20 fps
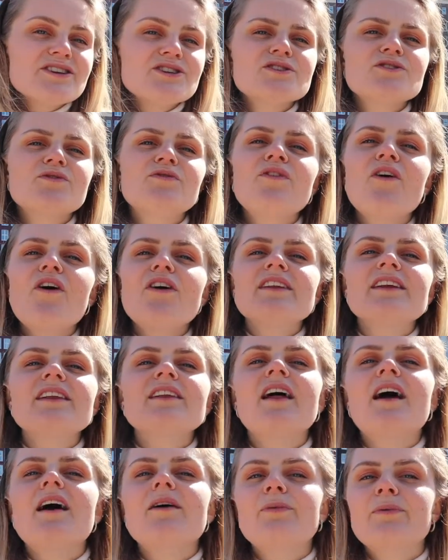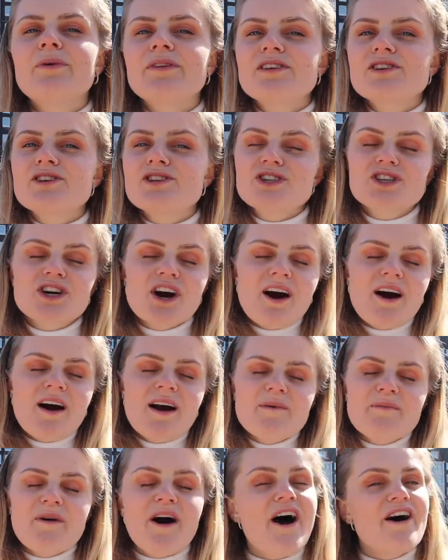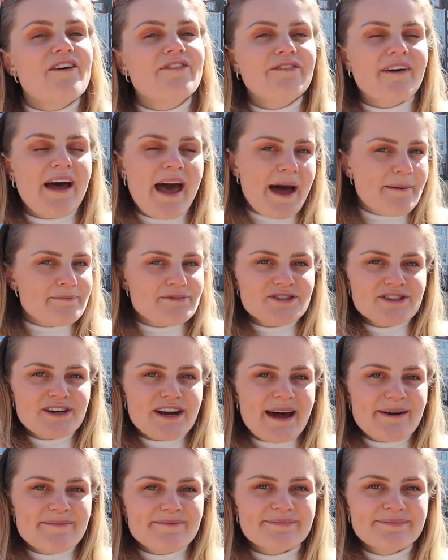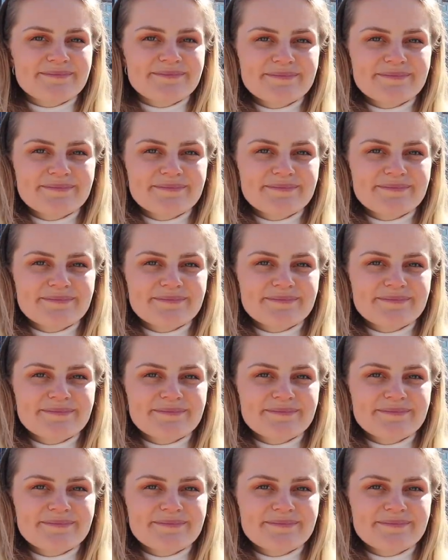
just fall in love with the charm of Amsterdam.